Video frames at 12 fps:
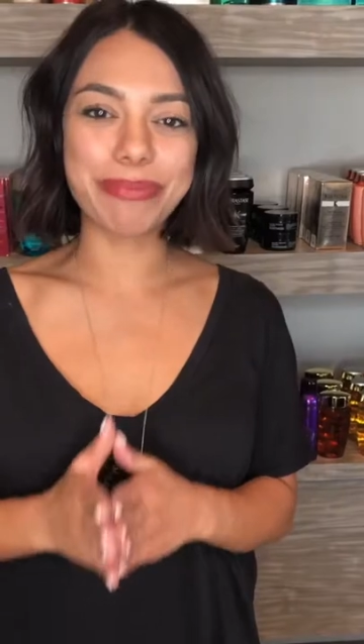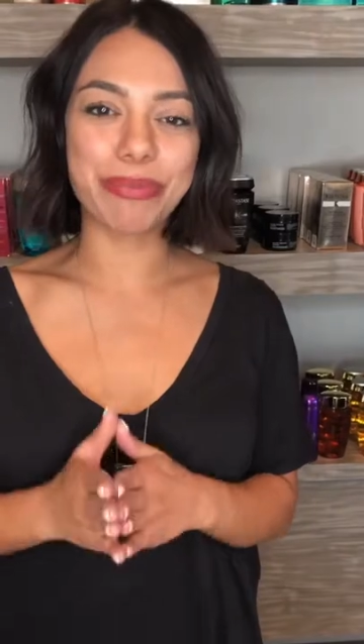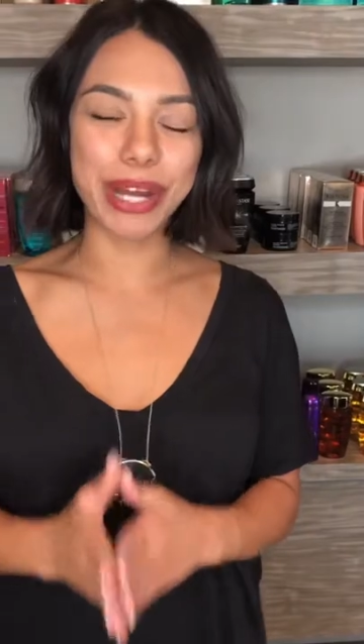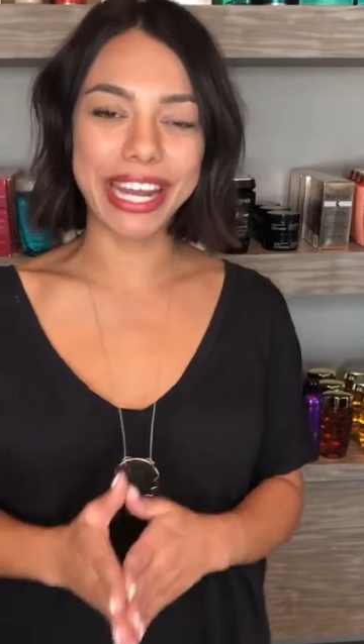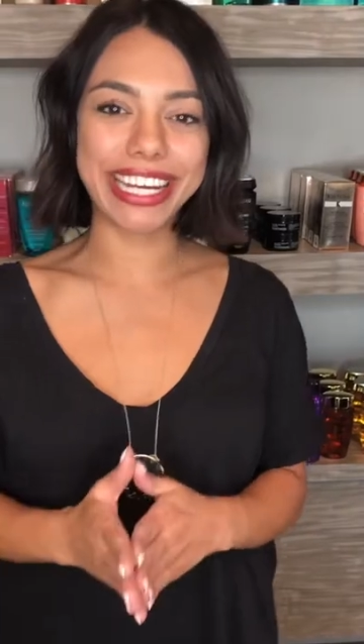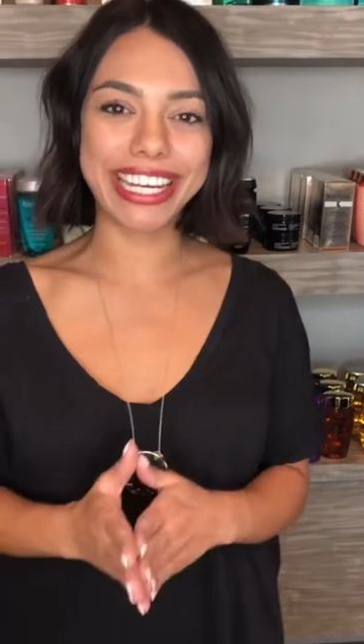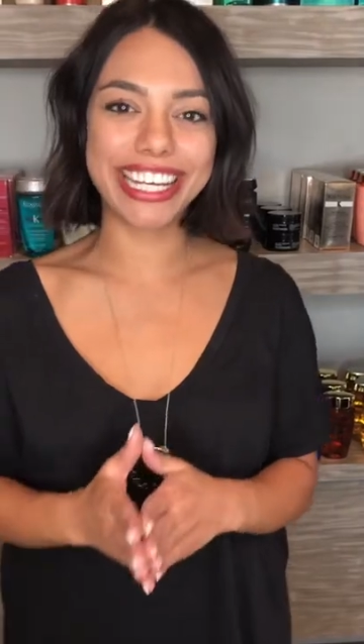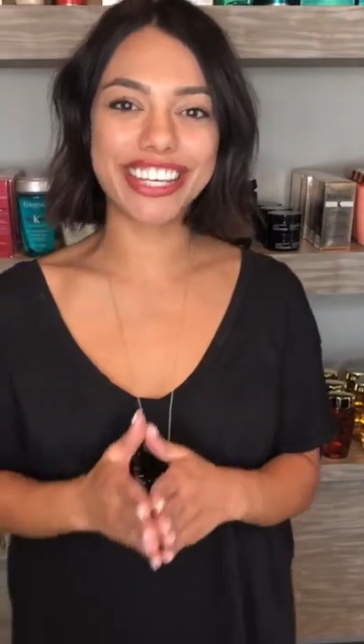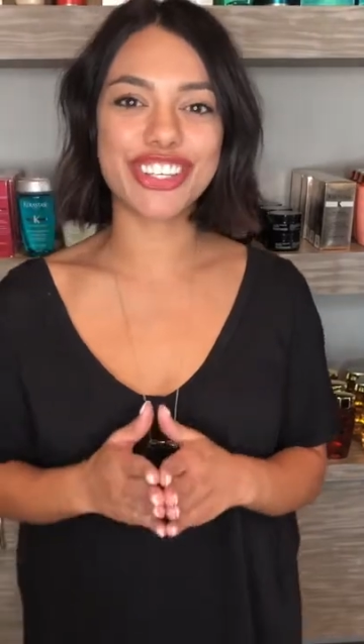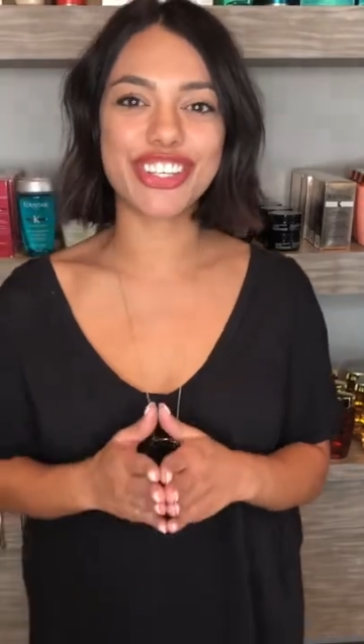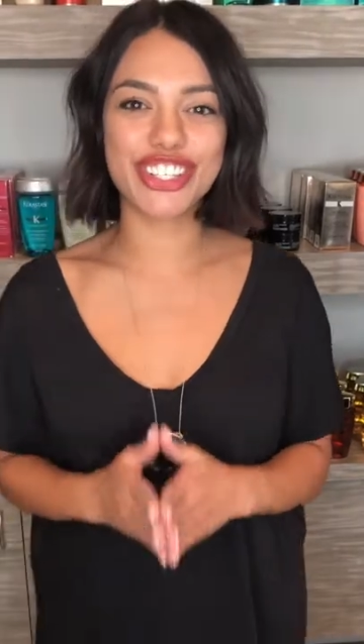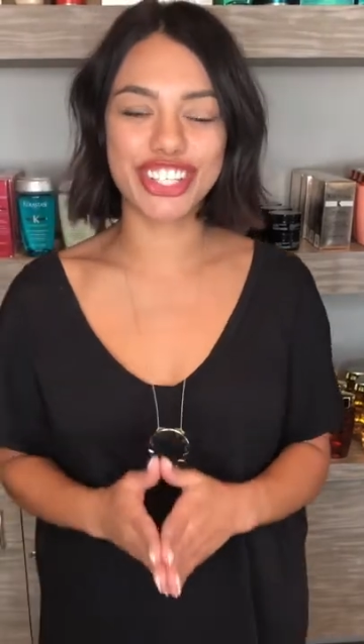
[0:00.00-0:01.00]

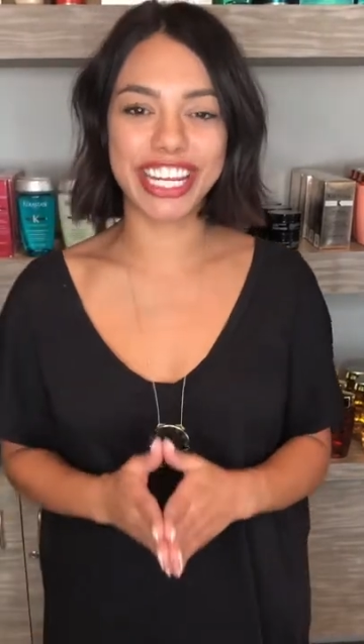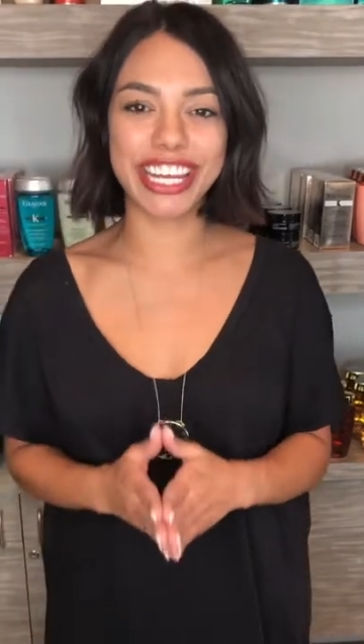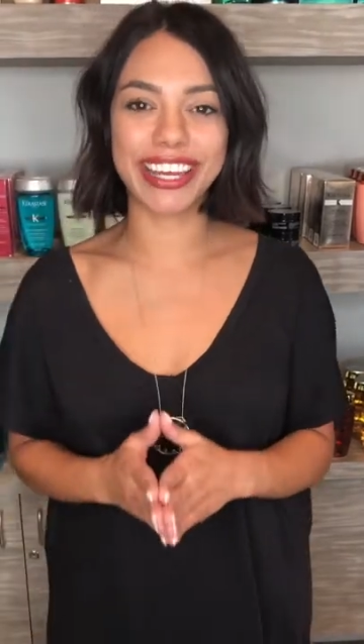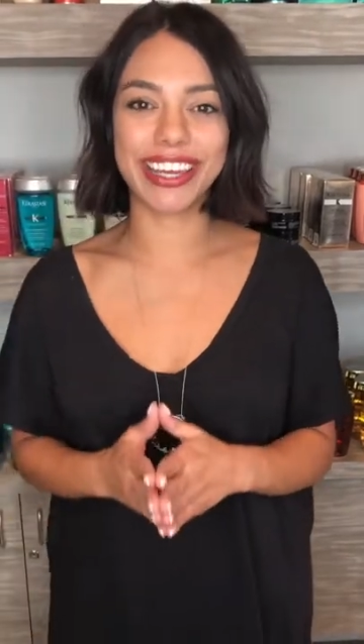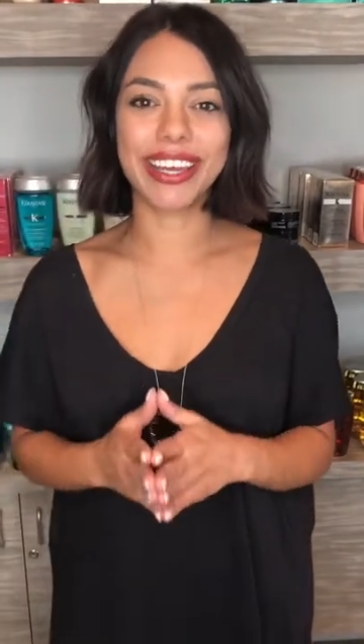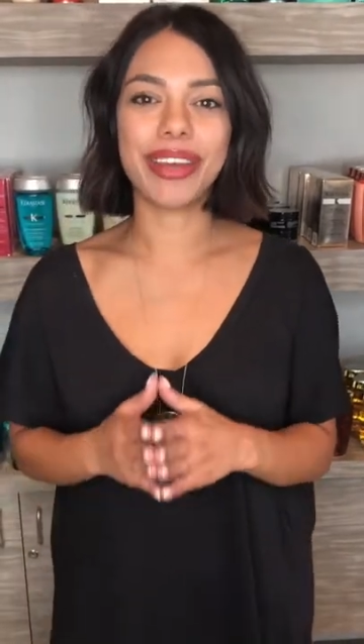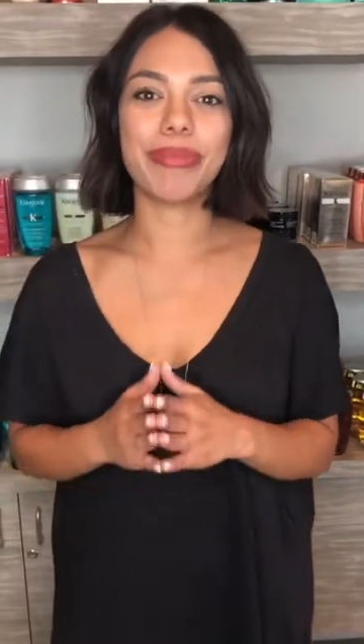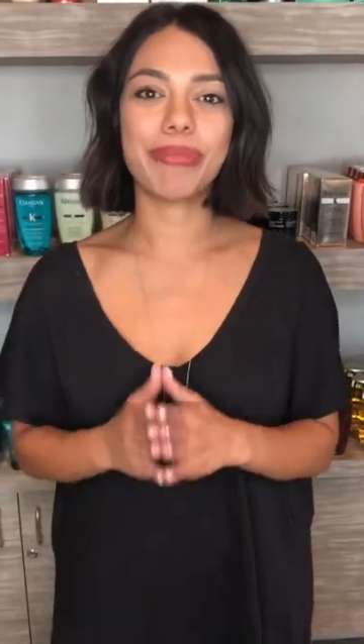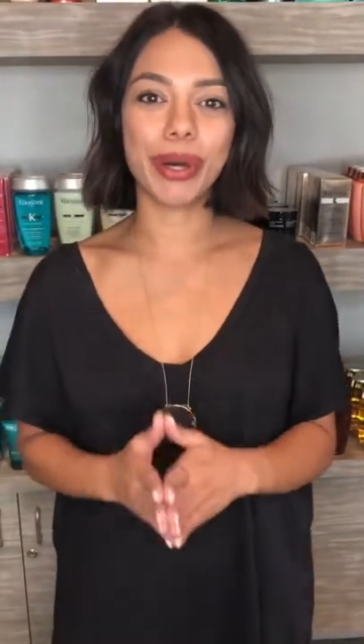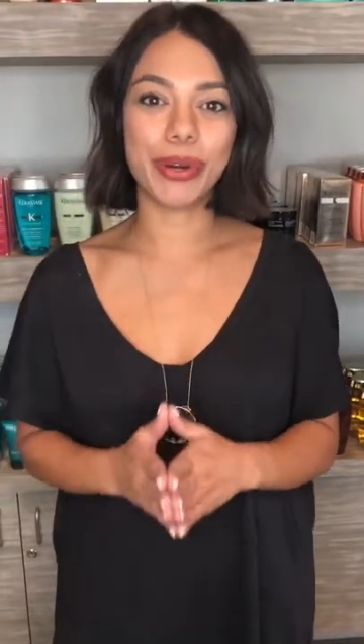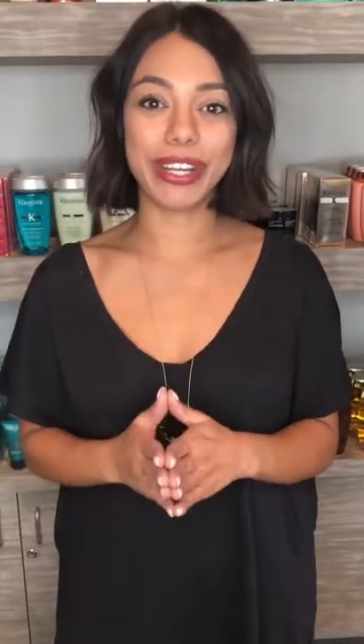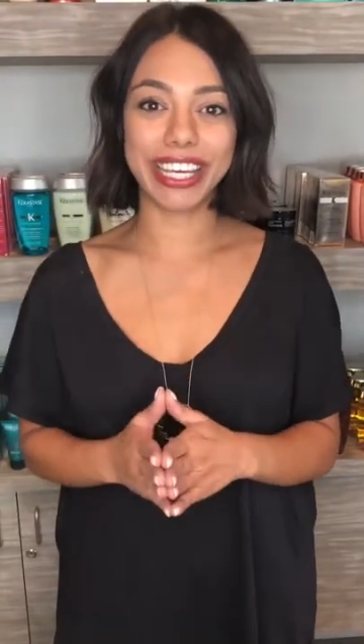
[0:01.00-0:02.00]
braided chic
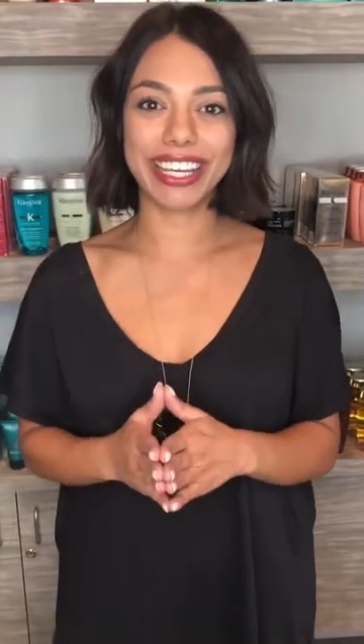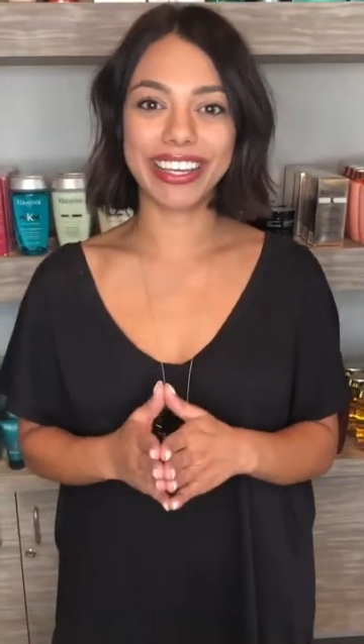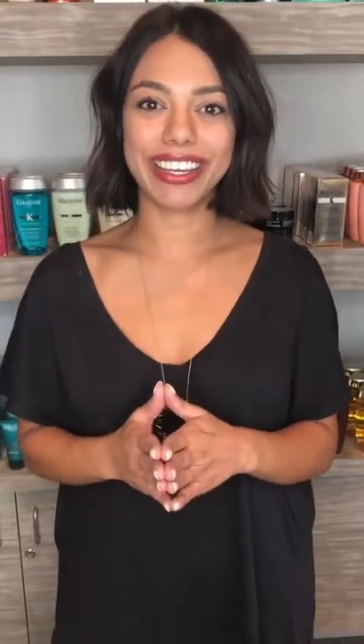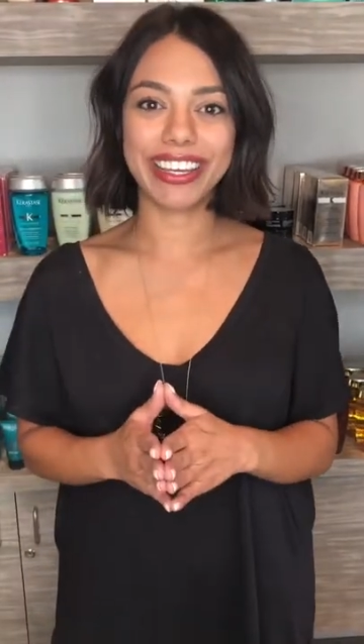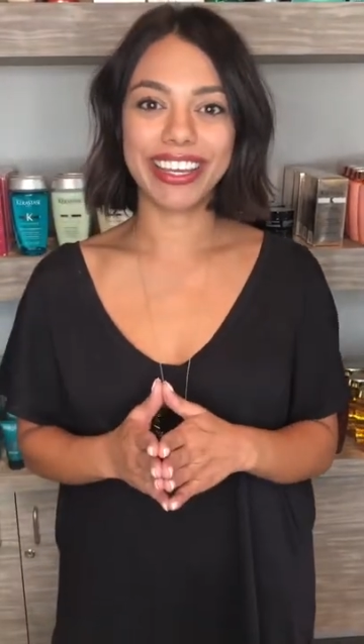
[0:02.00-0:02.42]
pony.